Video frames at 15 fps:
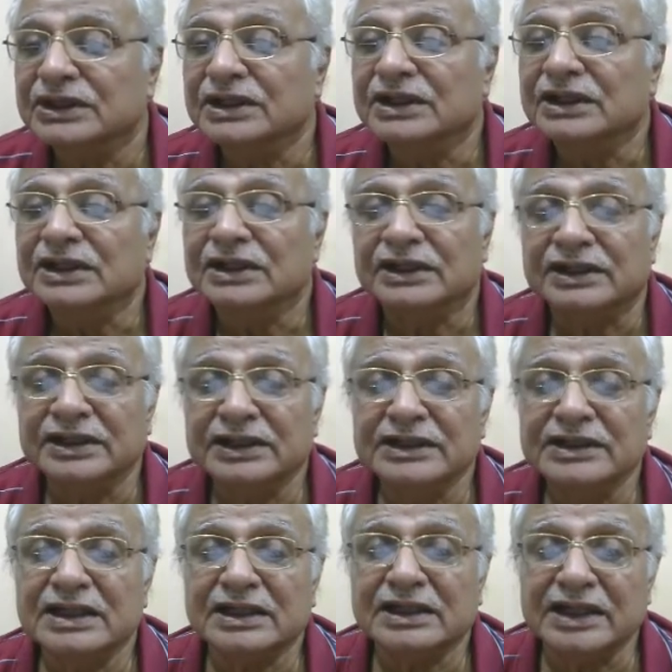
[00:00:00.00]
Read
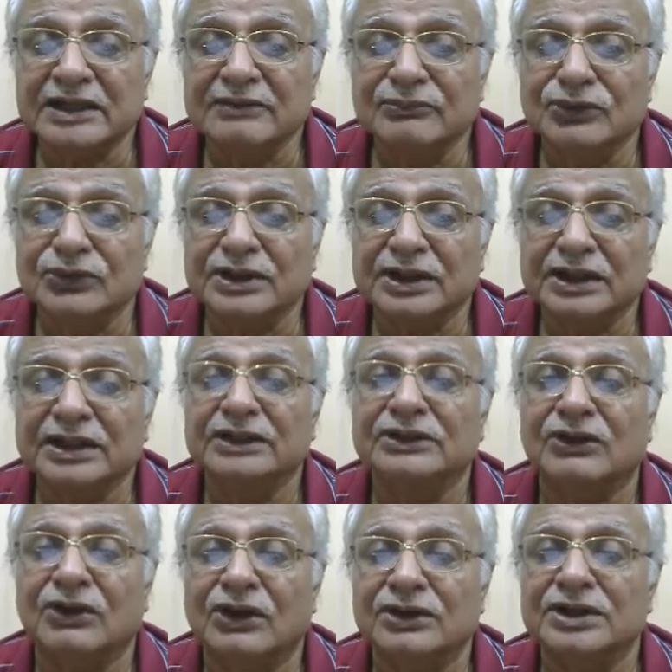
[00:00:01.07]
the Red Book in
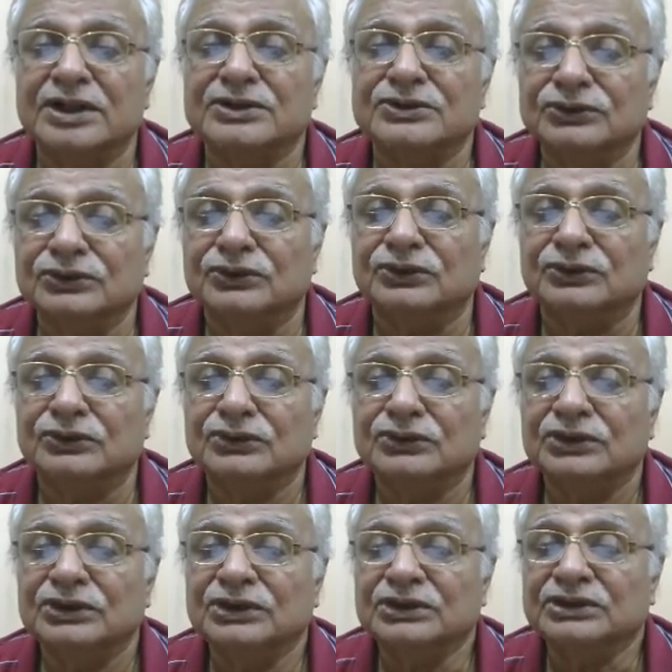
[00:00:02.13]
order to know
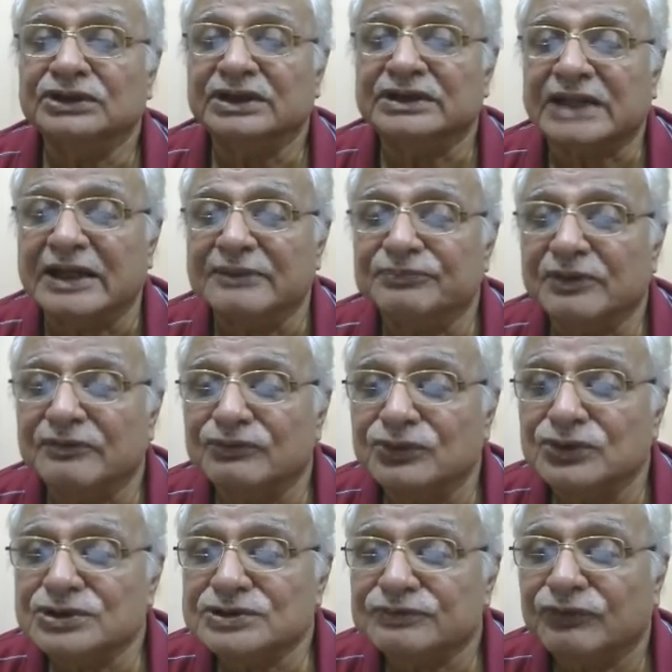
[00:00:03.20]
the type of
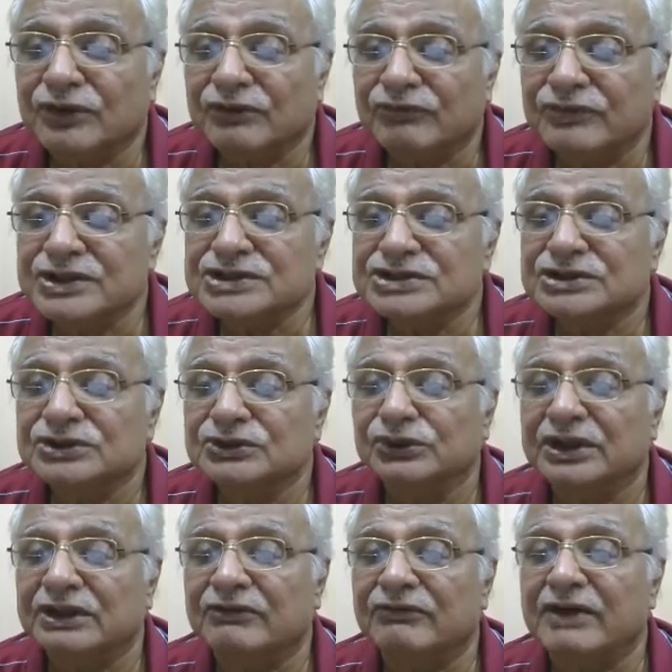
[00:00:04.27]
goods for which you
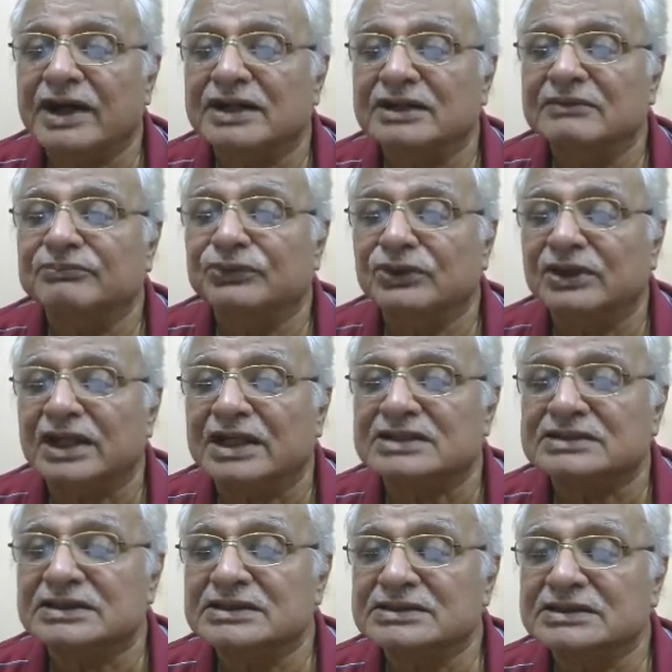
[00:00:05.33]
require an import
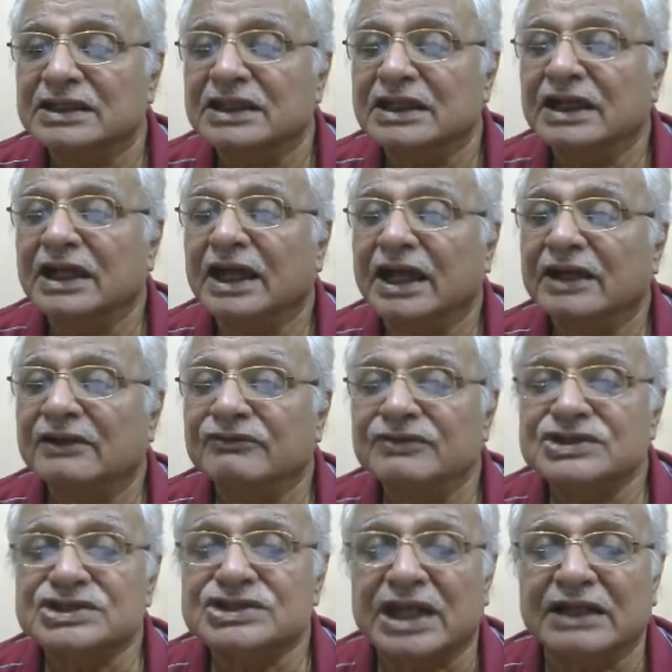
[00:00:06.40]
license and
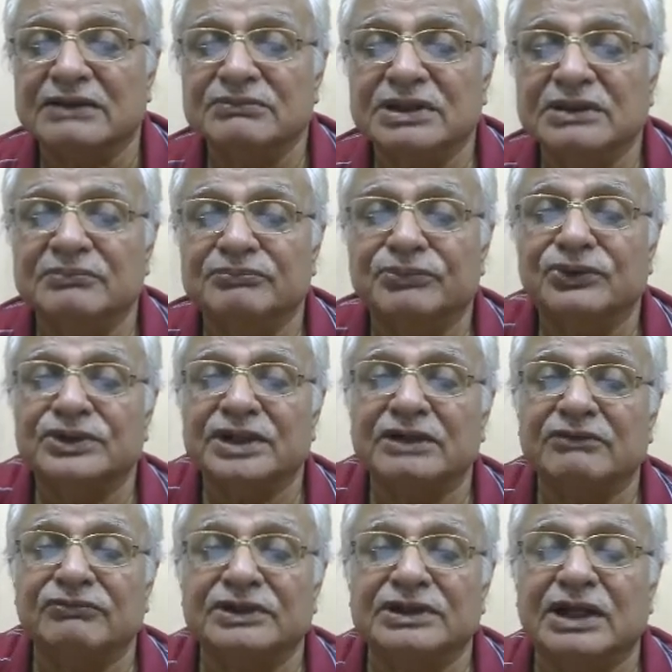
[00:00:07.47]
which can be imported
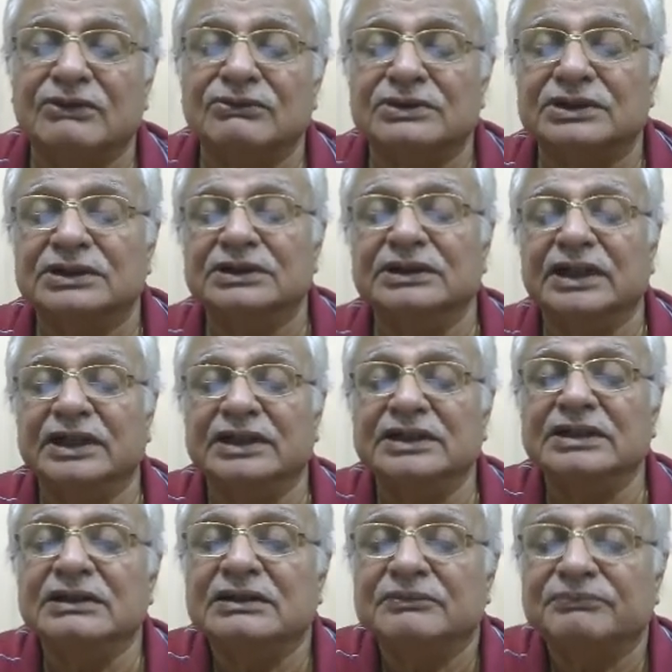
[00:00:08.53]
without
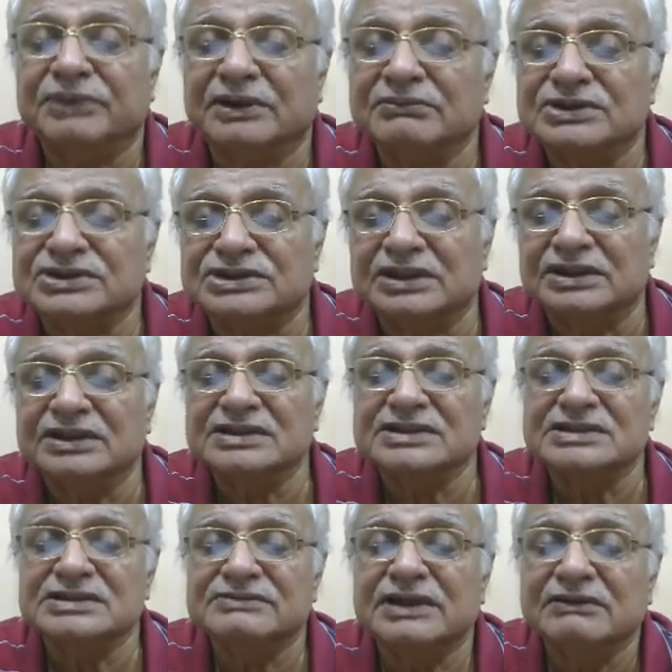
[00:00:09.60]
any permission. This is
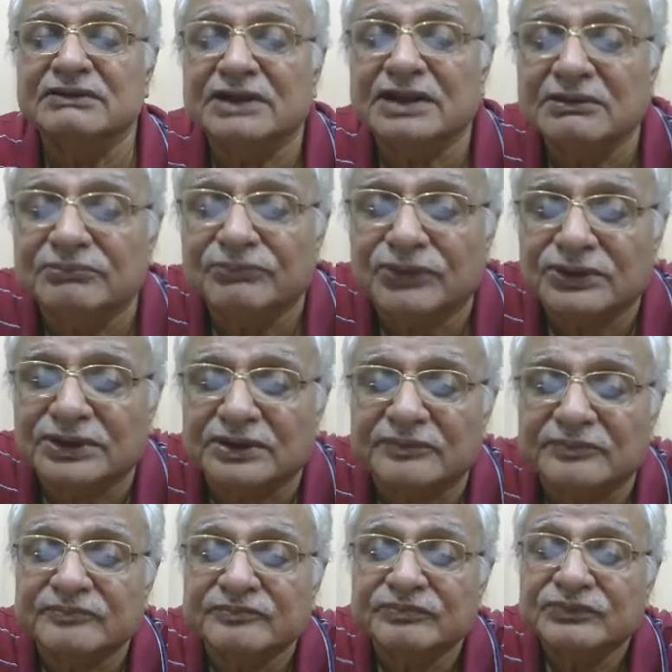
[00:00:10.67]
very, very important.
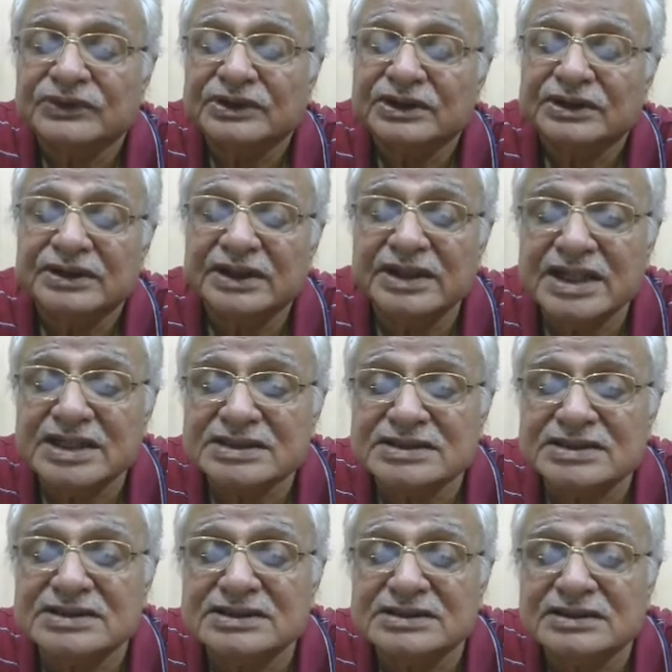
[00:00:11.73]
The next
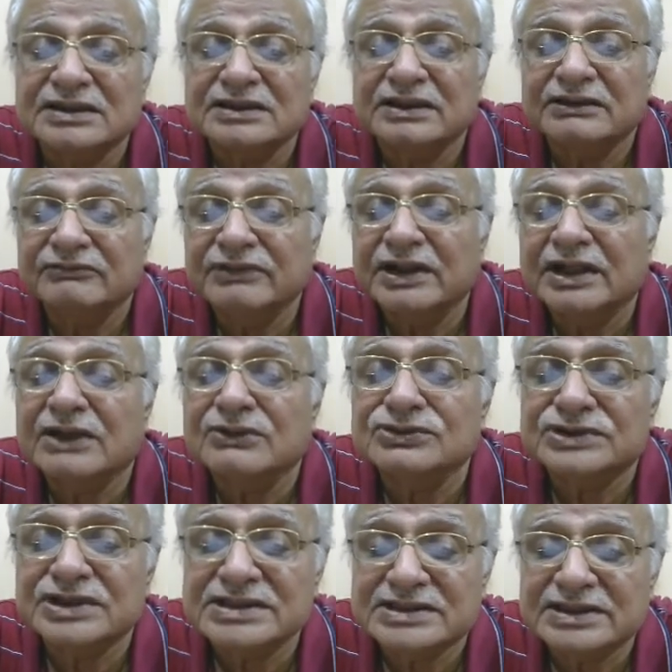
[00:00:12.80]
is warehouse
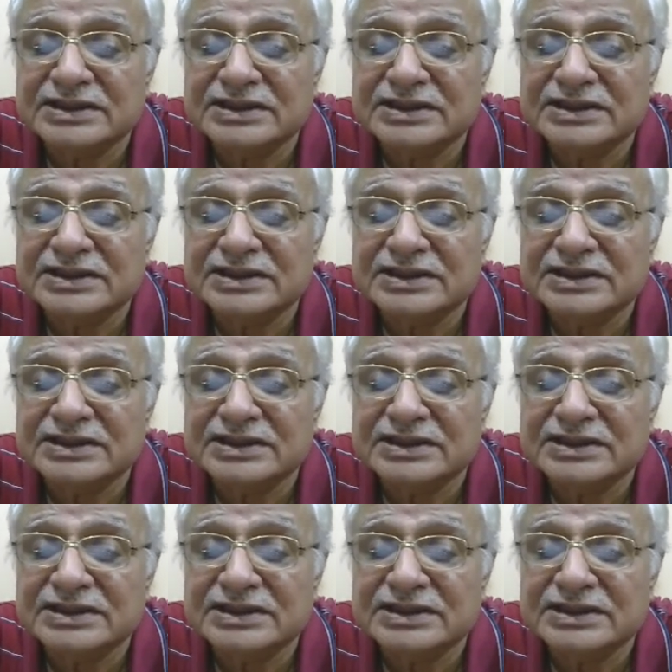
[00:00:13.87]
receipt.